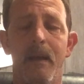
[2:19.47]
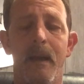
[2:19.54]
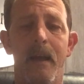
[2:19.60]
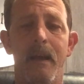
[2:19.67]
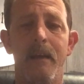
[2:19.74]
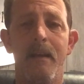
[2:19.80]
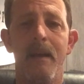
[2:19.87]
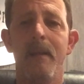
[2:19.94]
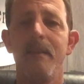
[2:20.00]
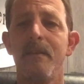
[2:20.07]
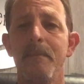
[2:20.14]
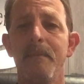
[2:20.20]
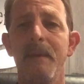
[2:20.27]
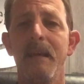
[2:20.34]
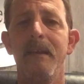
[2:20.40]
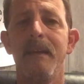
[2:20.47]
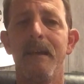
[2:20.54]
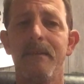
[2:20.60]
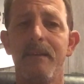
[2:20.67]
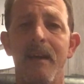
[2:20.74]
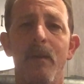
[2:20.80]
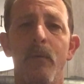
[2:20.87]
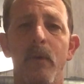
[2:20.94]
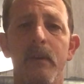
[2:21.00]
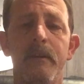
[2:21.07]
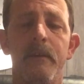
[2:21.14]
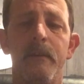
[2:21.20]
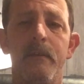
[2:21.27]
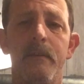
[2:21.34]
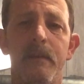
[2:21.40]
And to me, that's kind of what
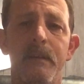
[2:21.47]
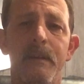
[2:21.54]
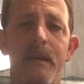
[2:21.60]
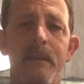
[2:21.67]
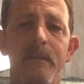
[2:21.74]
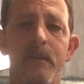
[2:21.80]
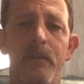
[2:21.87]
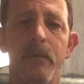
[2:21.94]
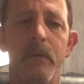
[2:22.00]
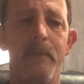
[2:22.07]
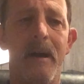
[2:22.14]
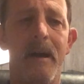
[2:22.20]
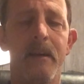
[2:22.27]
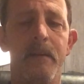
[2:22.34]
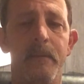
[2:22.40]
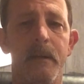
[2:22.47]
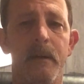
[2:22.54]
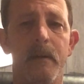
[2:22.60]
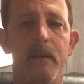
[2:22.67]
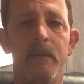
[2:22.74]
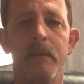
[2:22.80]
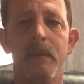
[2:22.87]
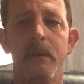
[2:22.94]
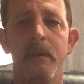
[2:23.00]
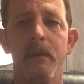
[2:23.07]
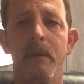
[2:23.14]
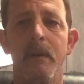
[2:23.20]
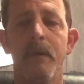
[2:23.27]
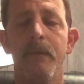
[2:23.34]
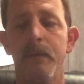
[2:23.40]
the Testo reminded me of.
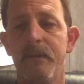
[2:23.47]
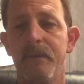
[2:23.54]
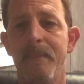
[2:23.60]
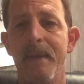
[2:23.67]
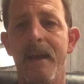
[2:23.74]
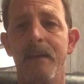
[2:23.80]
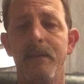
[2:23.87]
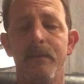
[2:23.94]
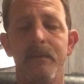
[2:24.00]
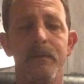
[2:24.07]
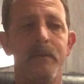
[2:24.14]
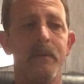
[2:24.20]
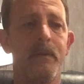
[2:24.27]
It was a Man-Tooth.